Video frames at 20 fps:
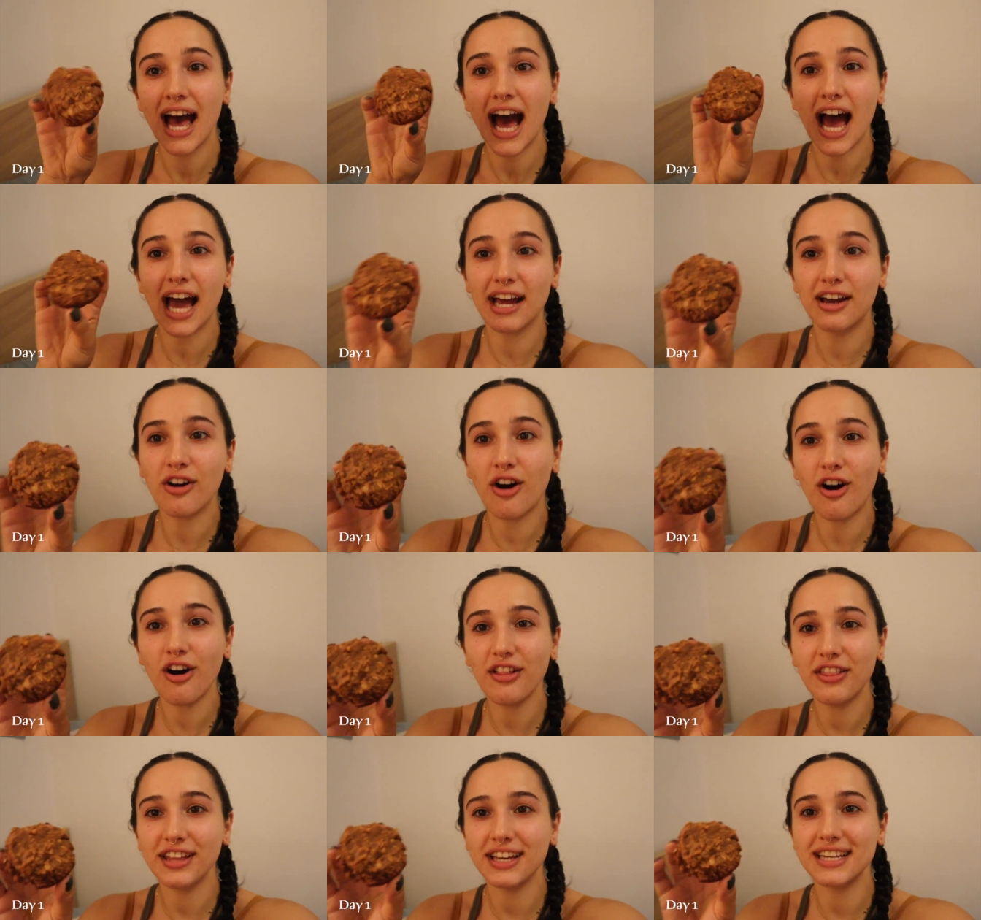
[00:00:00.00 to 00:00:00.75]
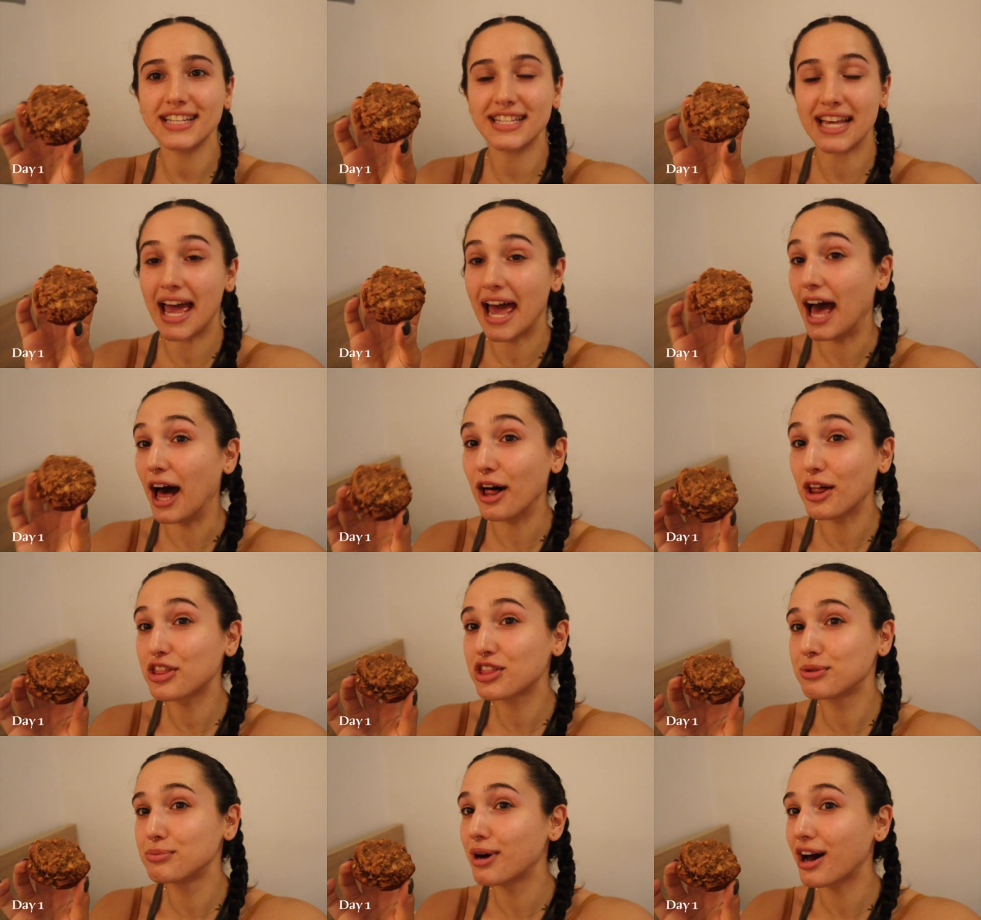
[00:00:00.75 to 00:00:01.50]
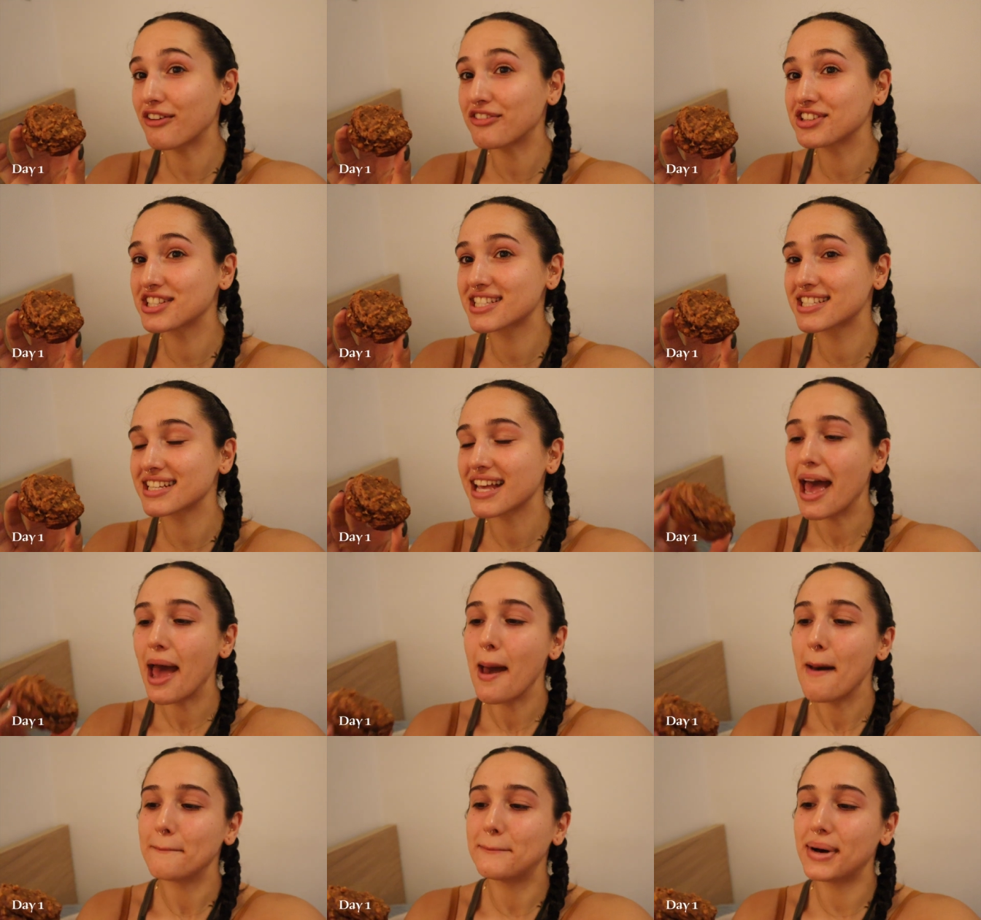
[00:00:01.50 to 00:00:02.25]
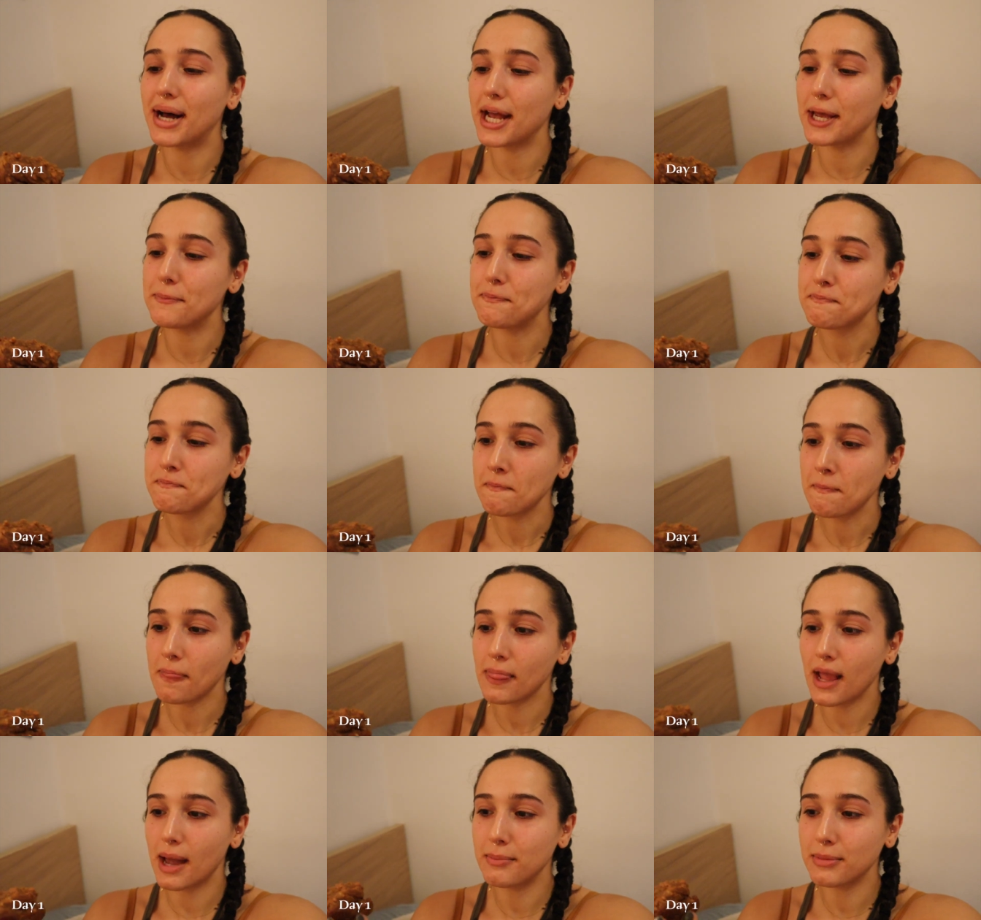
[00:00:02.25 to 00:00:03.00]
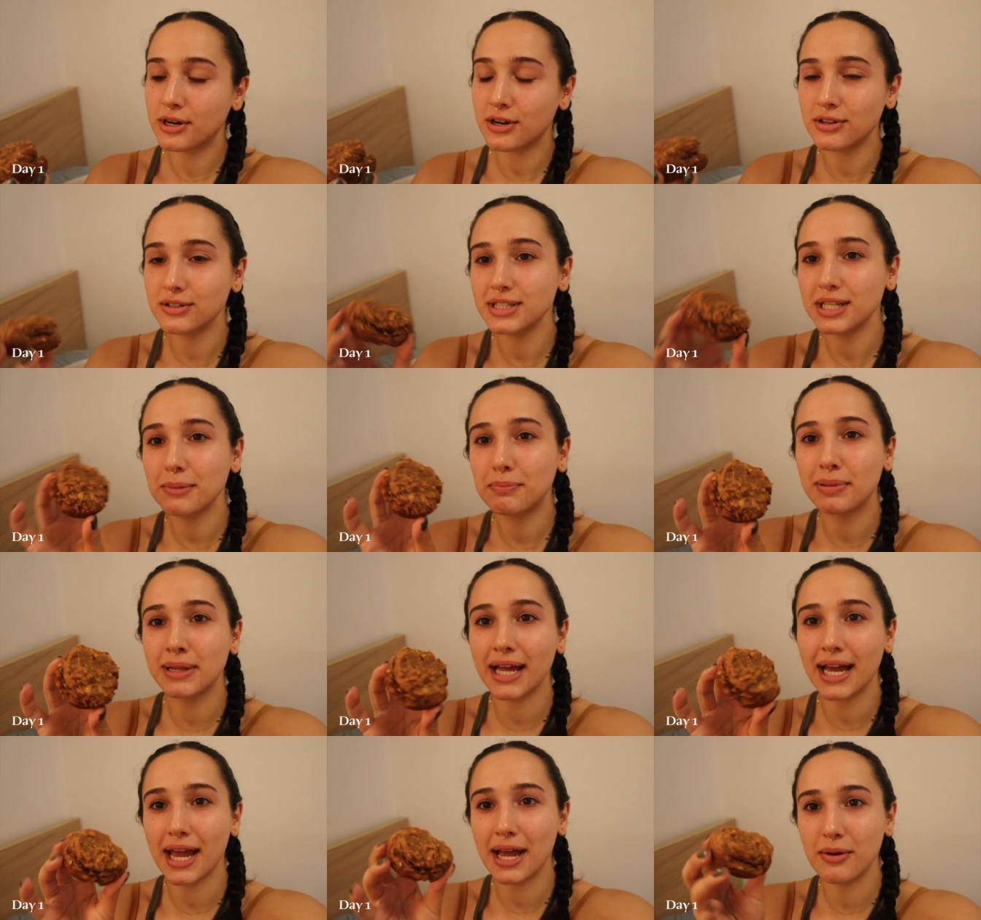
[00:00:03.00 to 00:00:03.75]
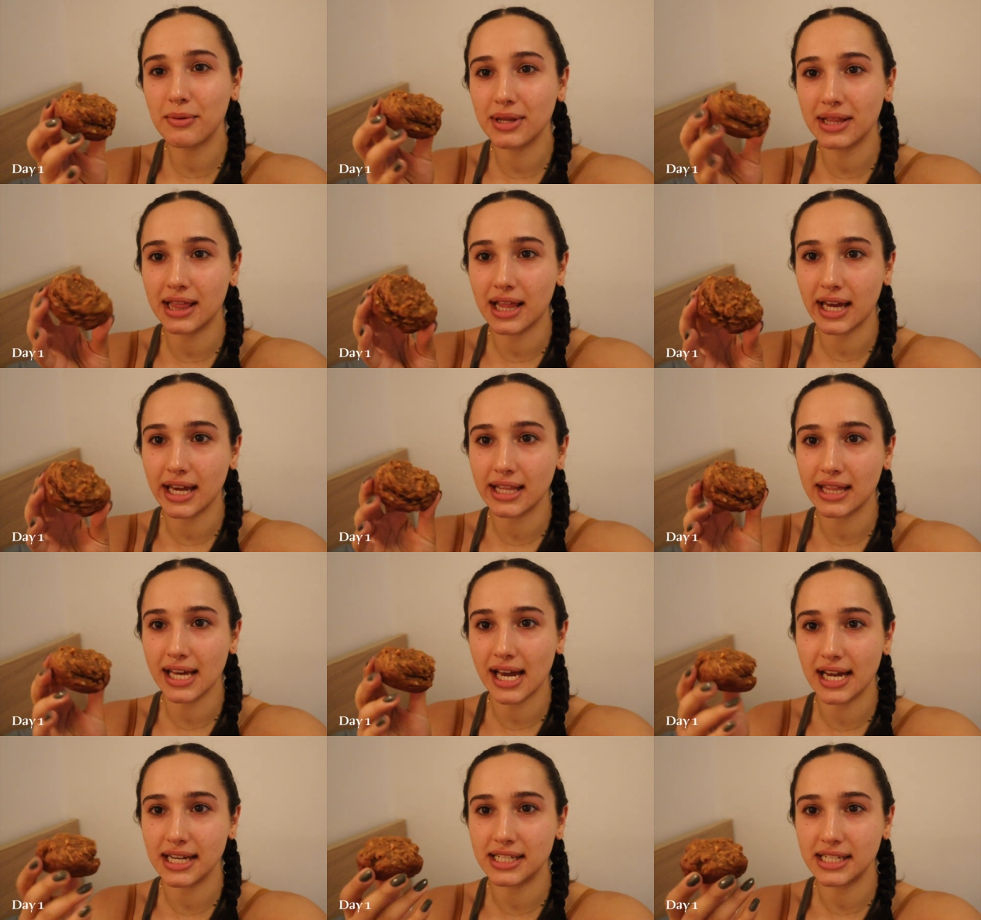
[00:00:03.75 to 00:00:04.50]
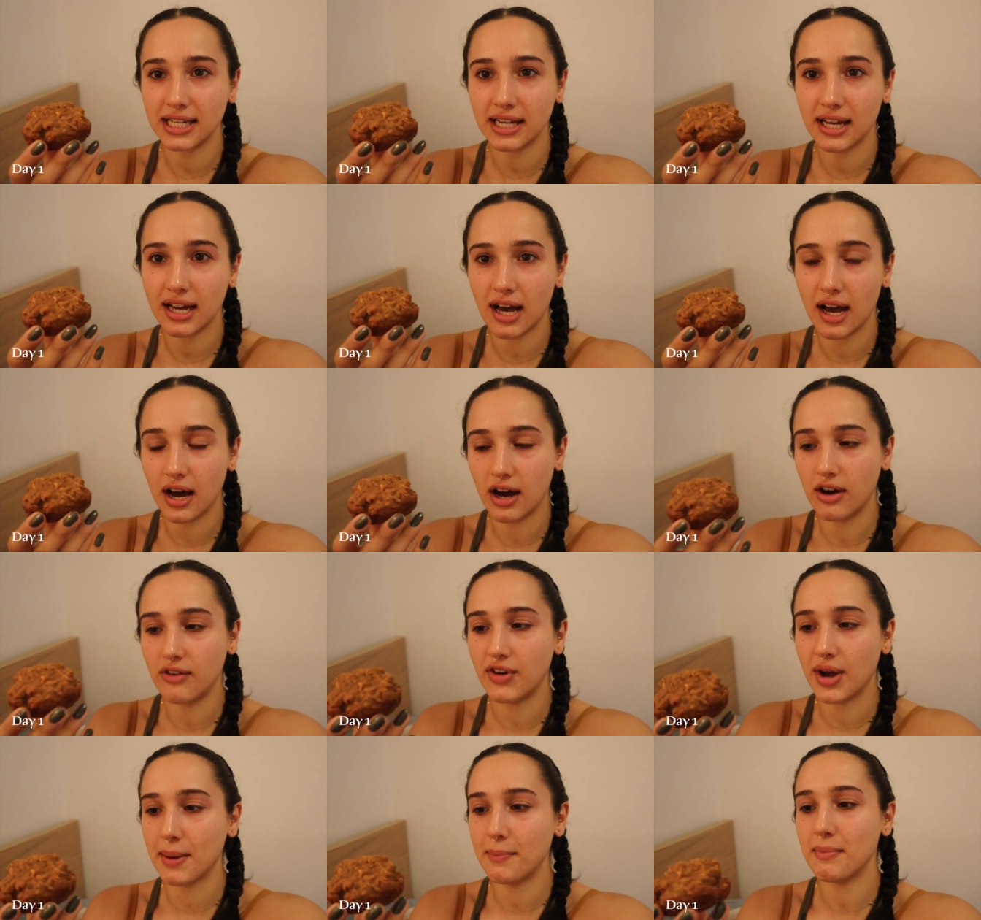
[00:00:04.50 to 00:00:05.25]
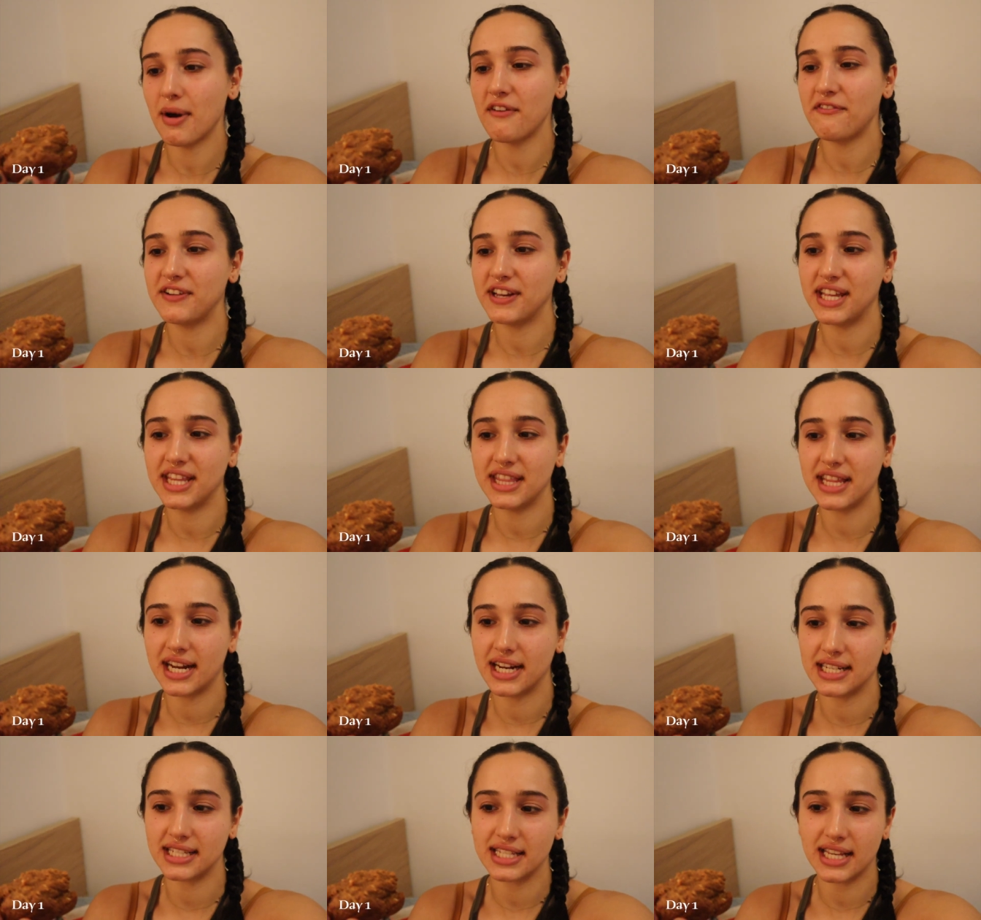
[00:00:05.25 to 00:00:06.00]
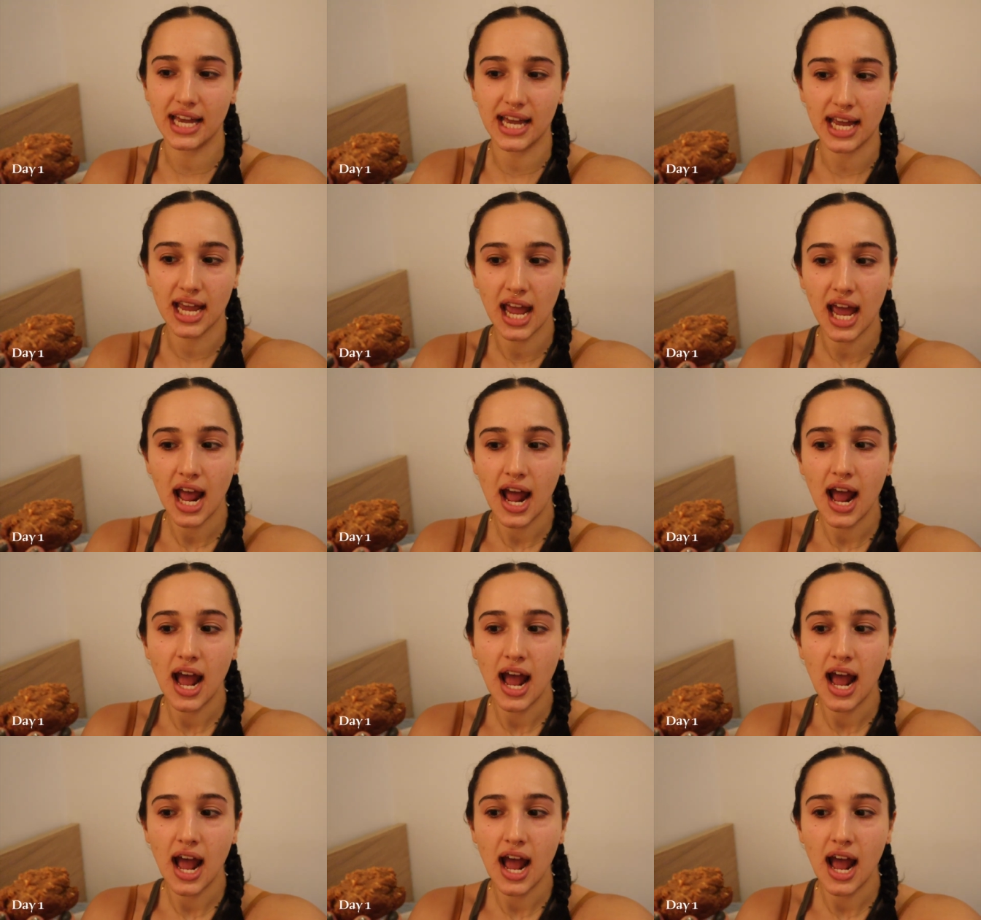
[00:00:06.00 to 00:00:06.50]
I call these health muffs, but I'm currently playing with like the idea of a muffin that is like